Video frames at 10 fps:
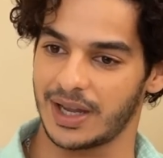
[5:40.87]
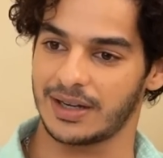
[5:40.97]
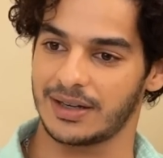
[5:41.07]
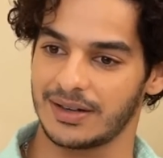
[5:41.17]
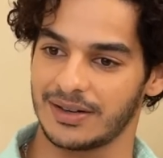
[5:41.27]

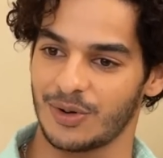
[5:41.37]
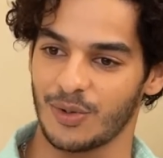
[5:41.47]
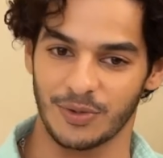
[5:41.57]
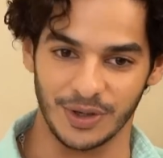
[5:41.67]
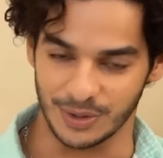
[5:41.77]
That uh,
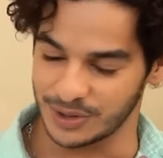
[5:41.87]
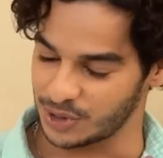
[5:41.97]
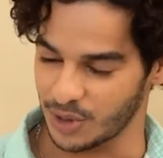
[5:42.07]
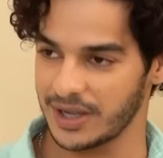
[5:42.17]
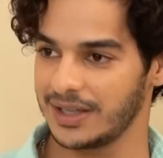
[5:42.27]
hopefully you
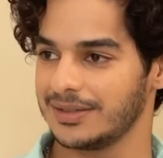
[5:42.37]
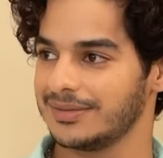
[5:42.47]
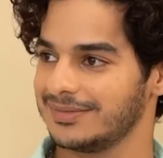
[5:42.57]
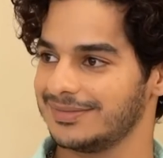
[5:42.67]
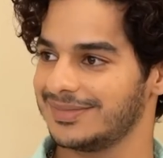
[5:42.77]
enjoy
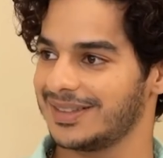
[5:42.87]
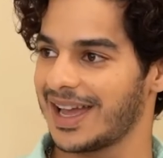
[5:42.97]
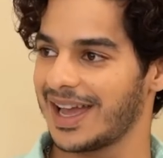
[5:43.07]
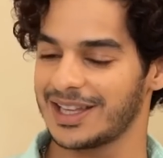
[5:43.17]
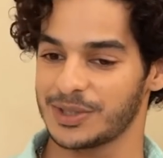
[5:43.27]

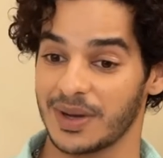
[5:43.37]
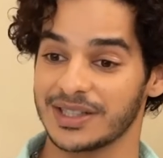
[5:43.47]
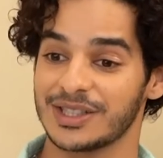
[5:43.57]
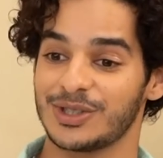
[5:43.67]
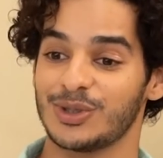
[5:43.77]
as
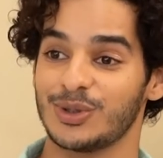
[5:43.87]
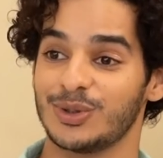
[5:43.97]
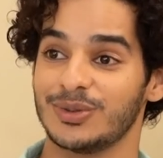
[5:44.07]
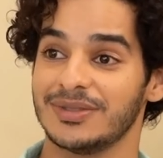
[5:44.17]
much as you